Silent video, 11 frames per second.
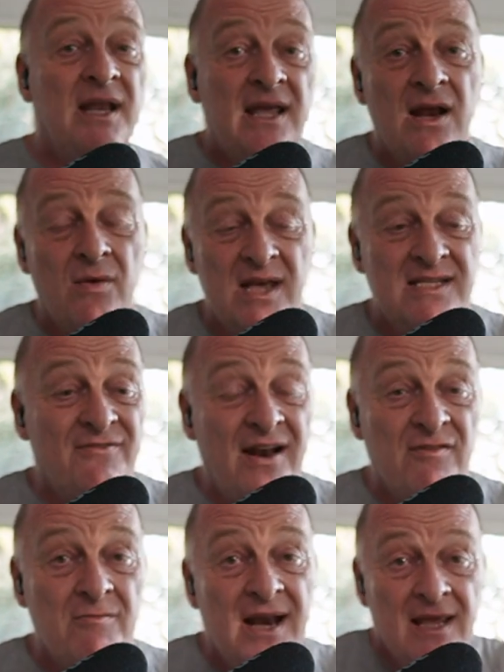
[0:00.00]
But, you know, is it
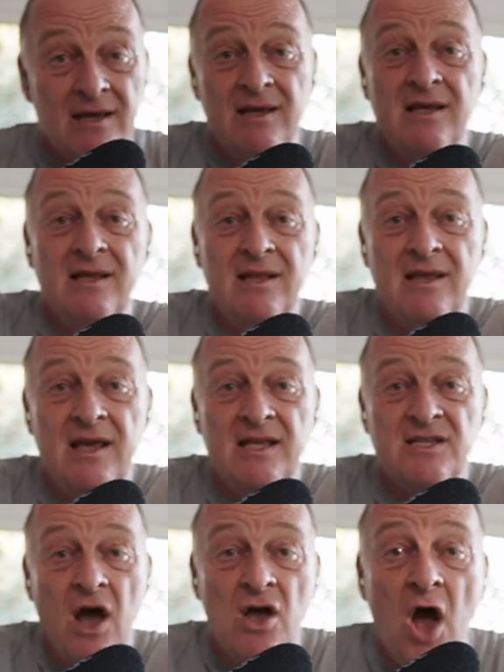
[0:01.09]
value for money?
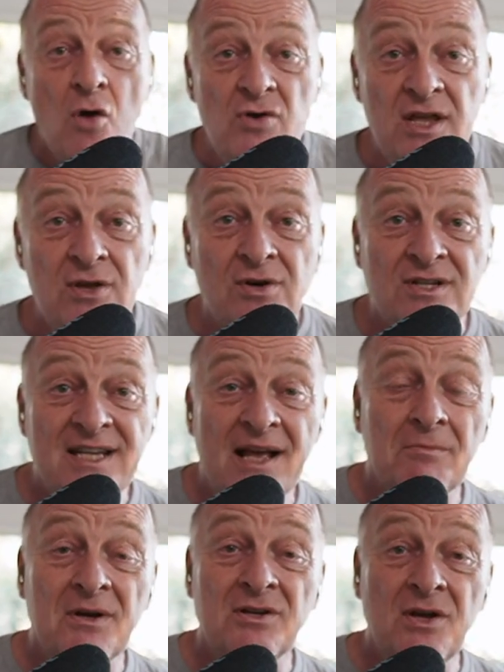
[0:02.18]
It's only you can
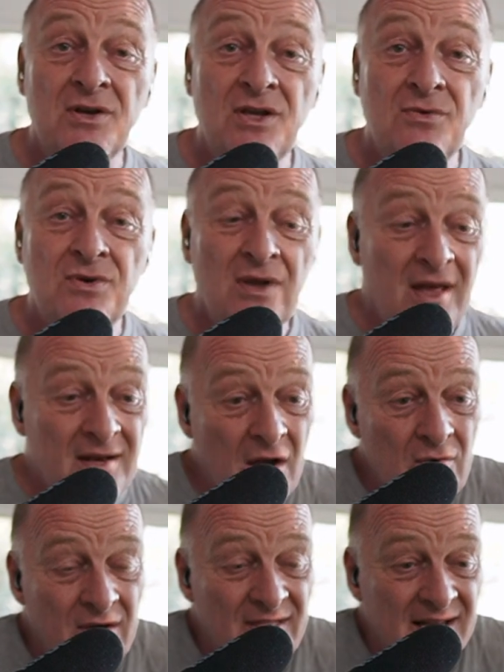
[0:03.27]
tell, because only you
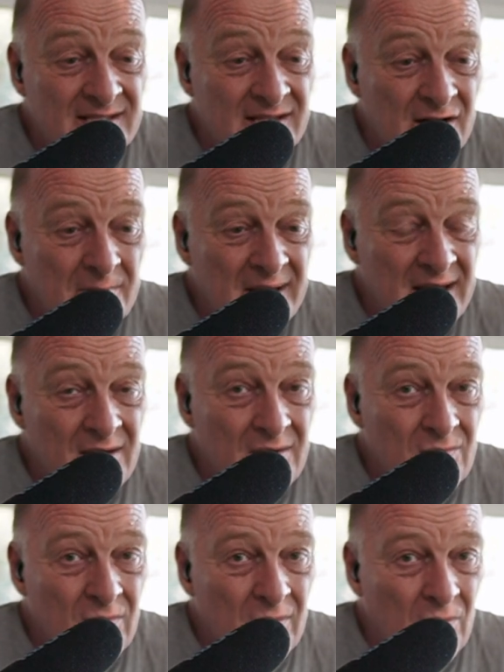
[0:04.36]
know if that's going to
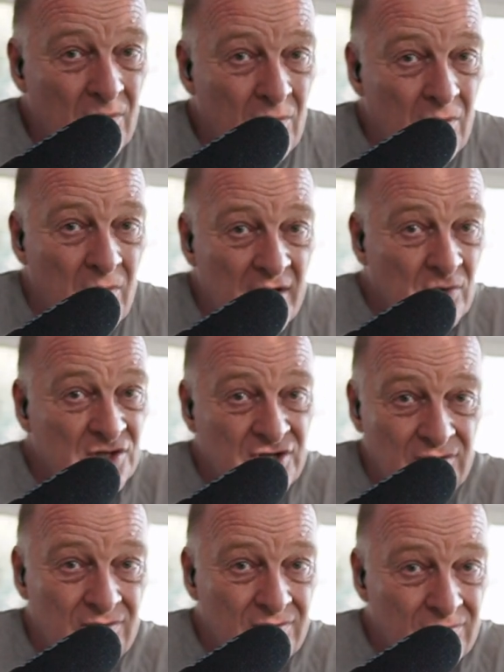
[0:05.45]
be worth
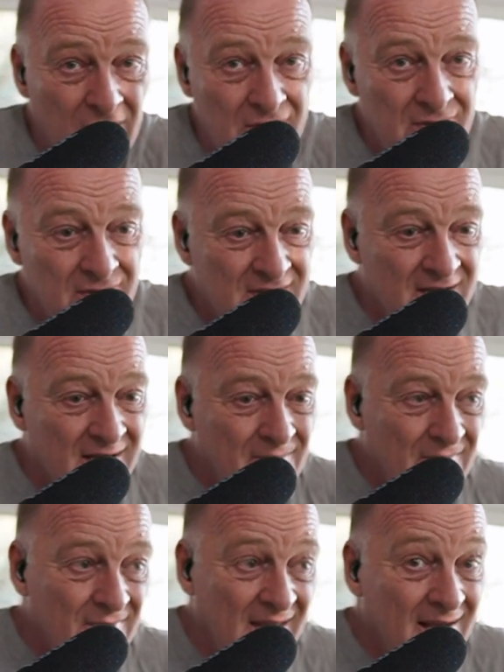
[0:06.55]
what you want
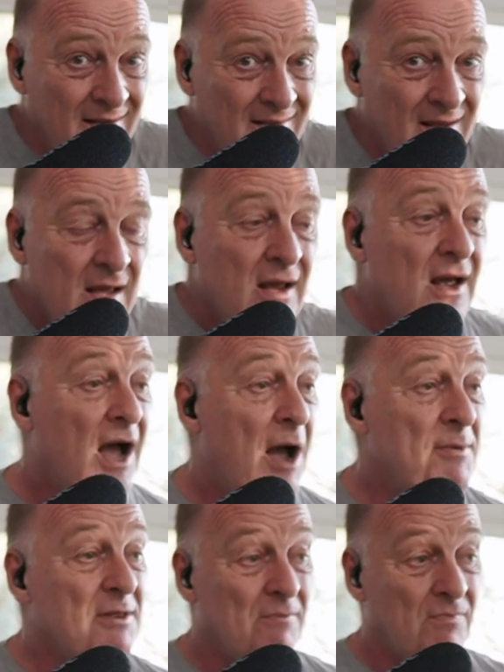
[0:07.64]
type thing.
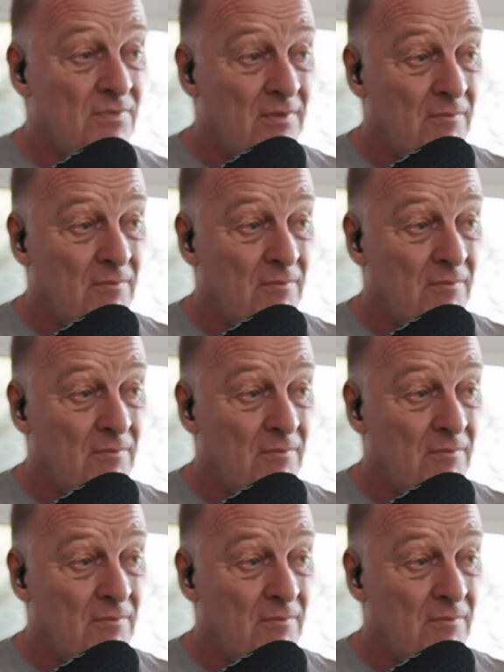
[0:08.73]
I mean,